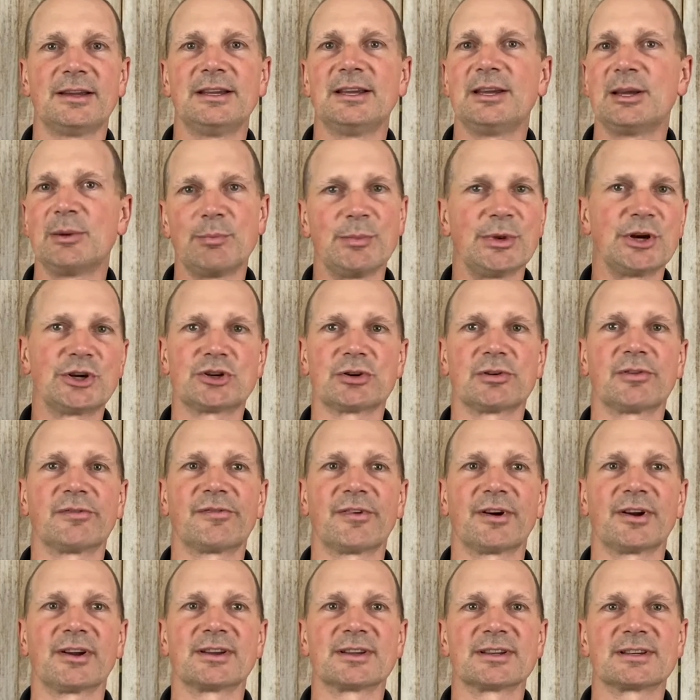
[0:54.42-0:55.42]
mutual
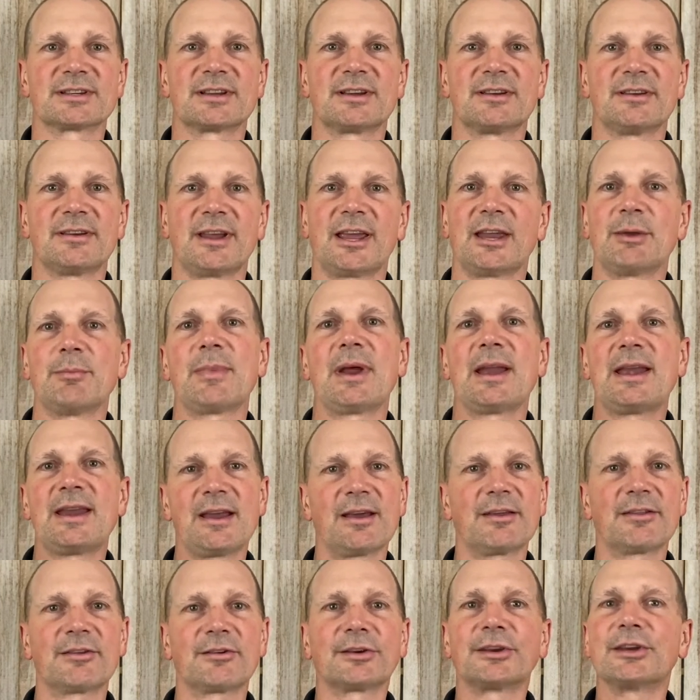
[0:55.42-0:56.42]
funds, and many
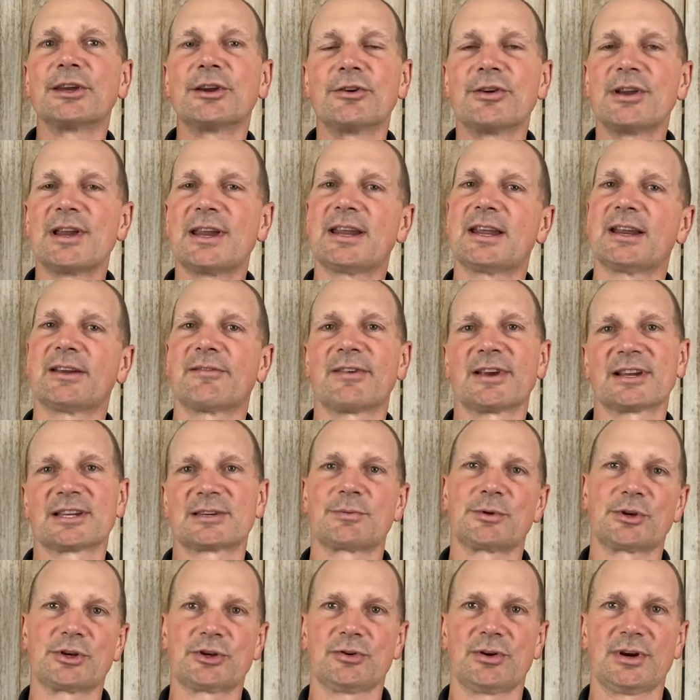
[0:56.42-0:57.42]
other unique
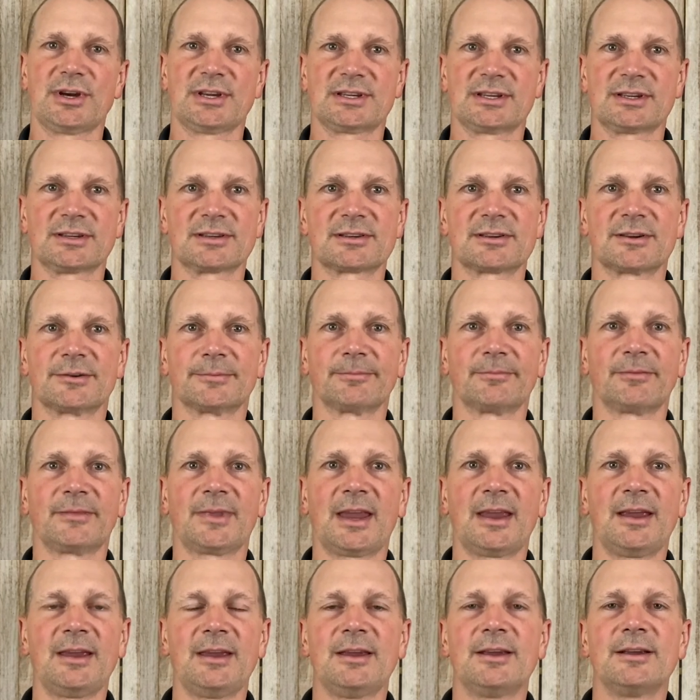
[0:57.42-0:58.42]
investment choices.
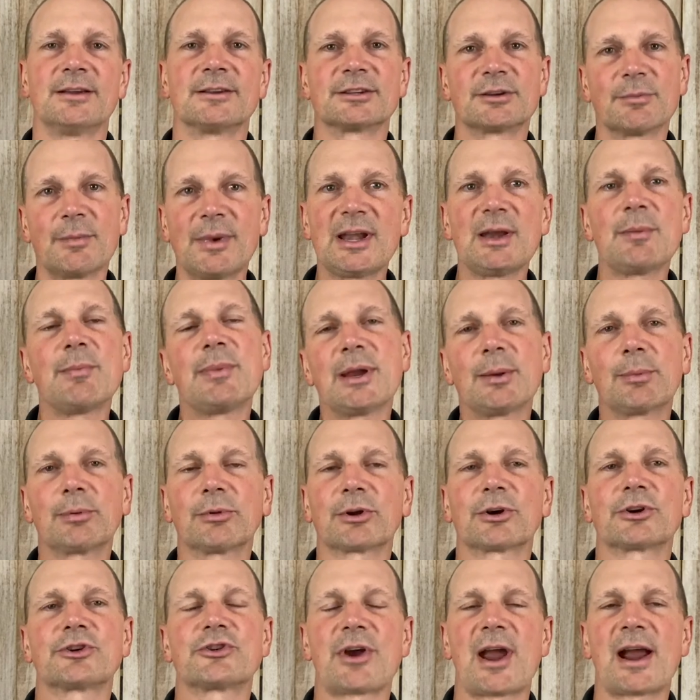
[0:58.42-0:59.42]
So many people are
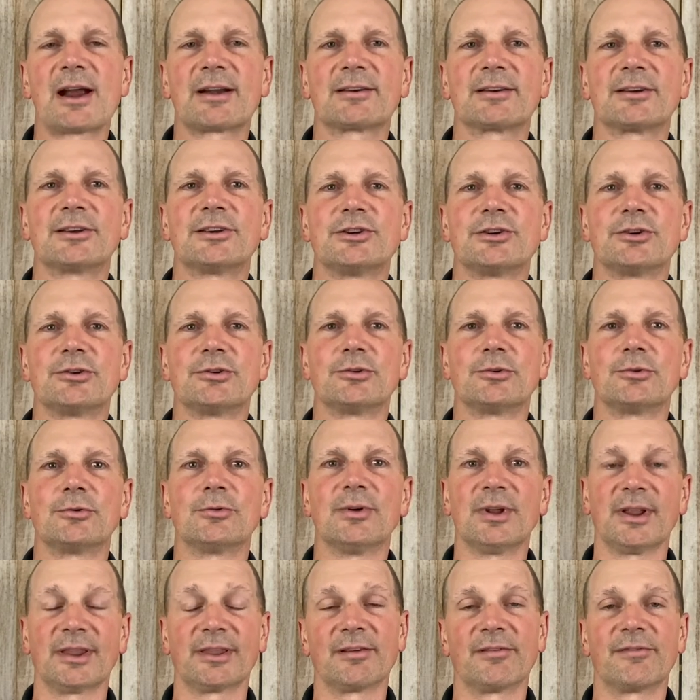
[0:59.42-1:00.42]
attracted to
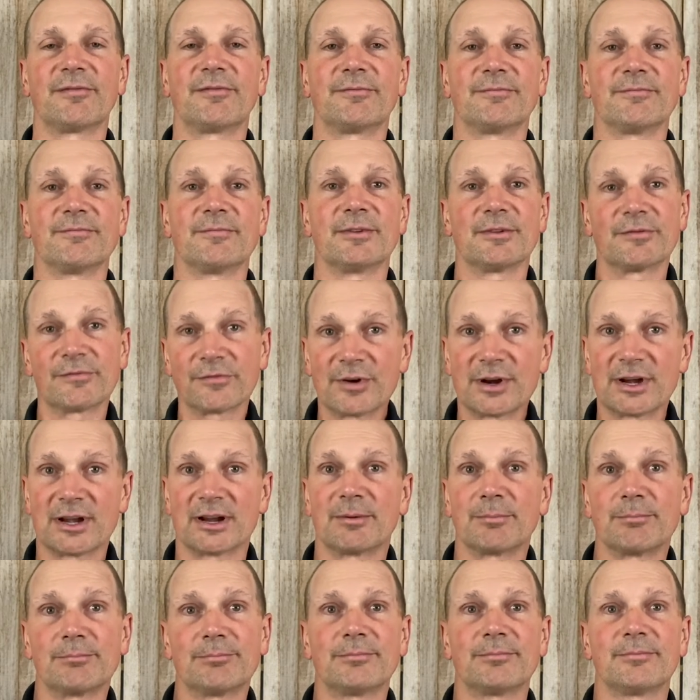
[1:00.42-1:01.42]
the
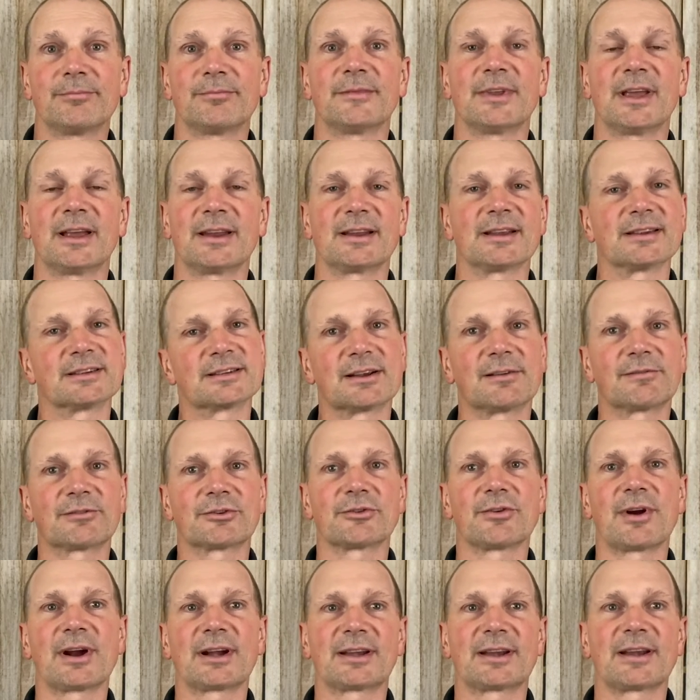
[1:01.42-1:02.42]
freedom that a
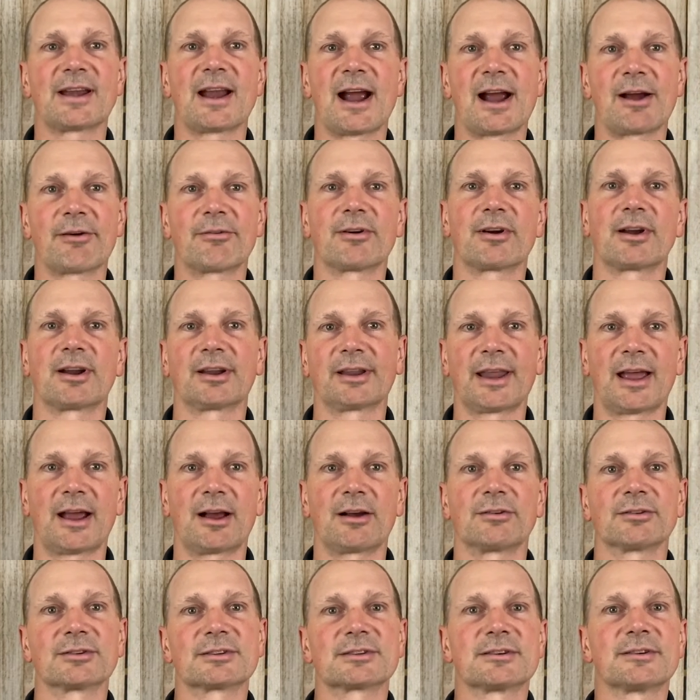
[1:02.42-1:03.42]
self-directed IRA
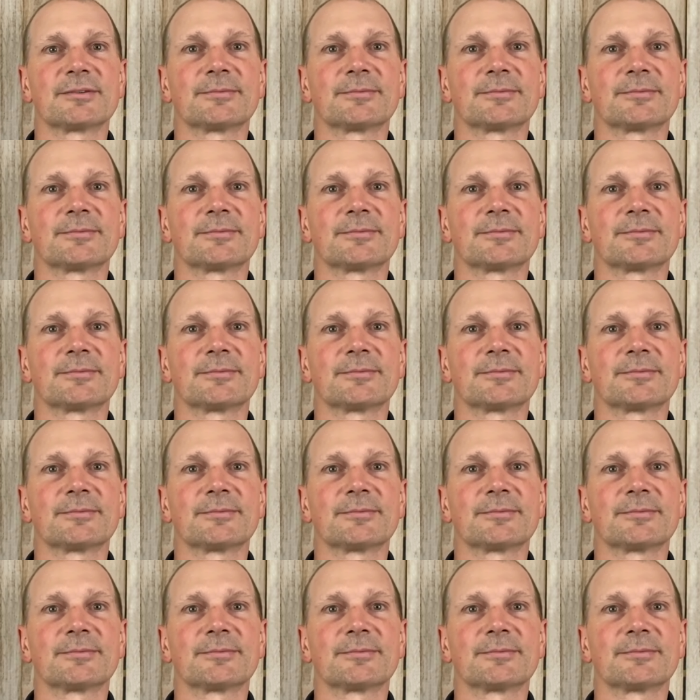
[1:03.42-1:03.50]
allows.